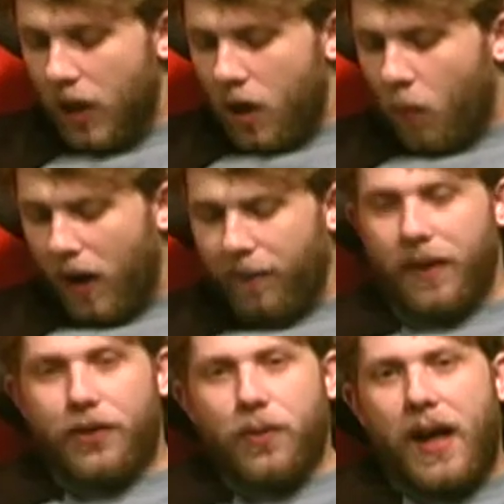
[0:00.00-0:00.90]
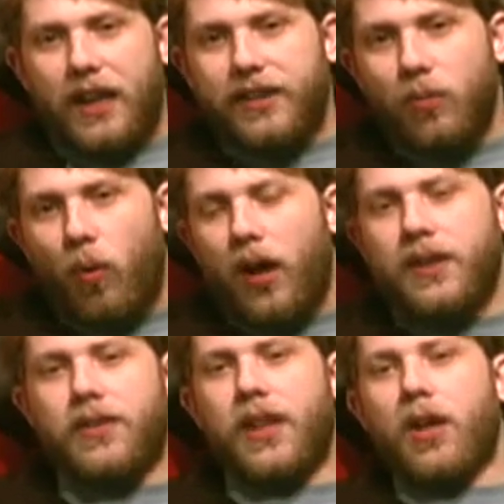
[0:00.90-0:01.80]
Well, in
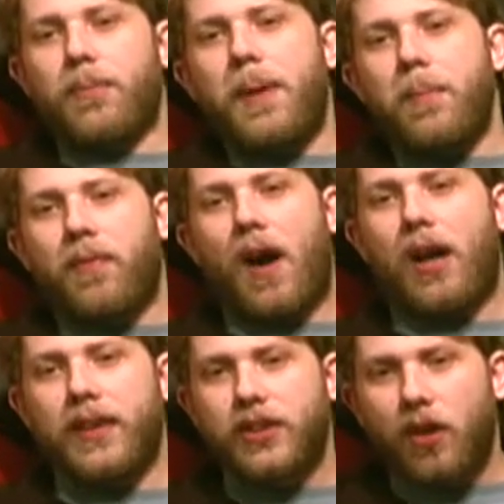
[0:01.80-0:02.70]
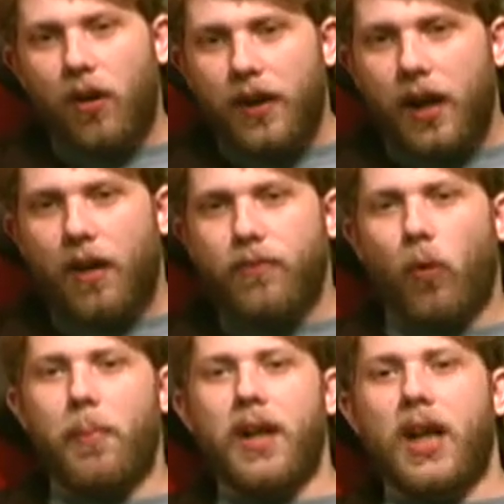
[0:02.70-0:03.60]
2001, people finally started
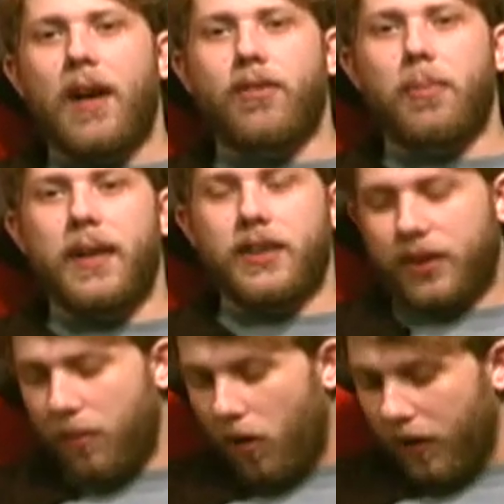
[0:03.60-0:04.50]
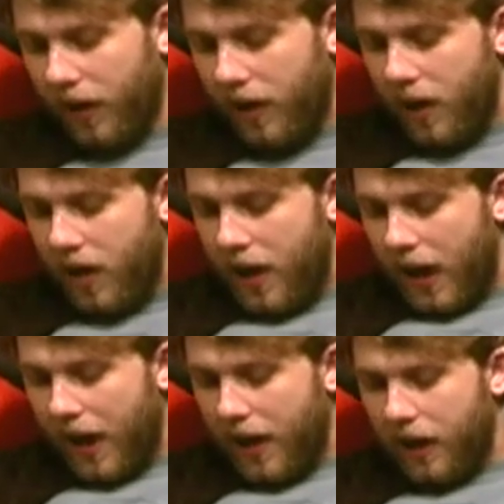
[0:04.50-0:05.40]
forming a government in Somalia,
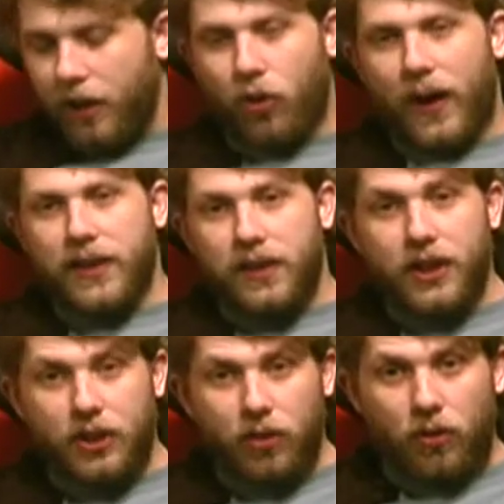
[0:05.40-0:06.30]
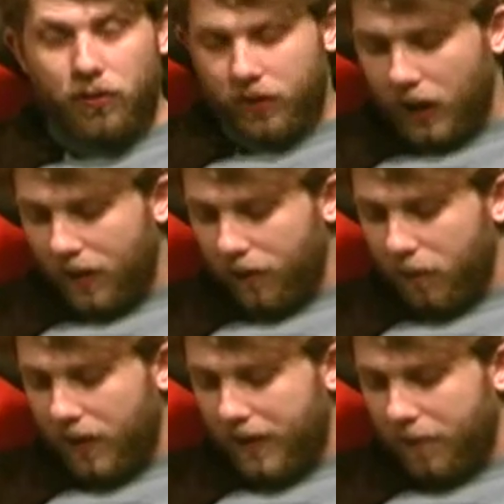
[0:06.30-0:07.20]
a transitional
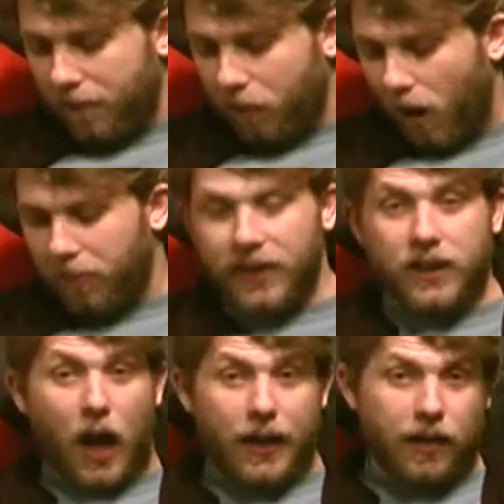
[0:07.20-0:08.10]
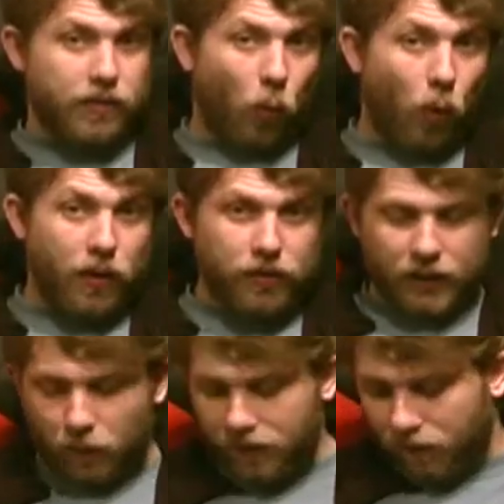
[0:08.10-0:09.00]
government that promptly signed an oil
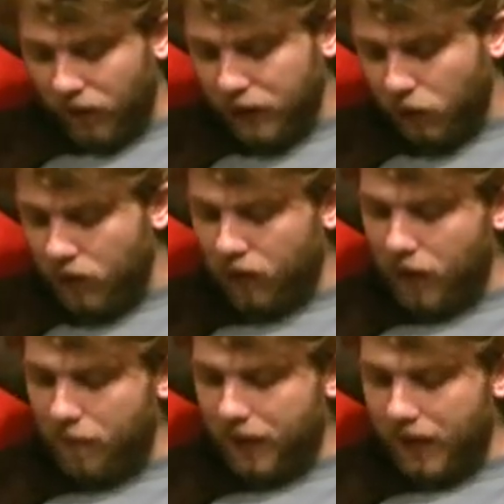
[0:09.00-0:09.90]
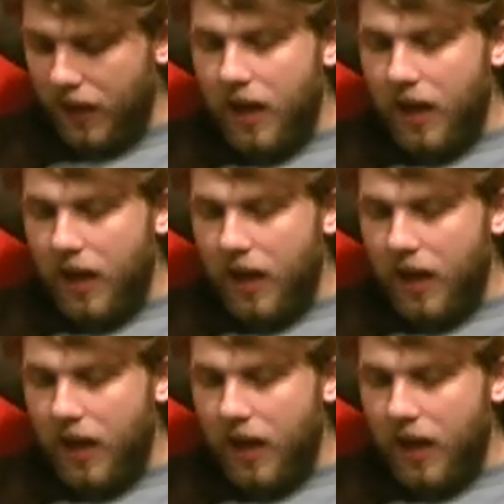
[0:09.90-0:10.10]
deal with a French oil company.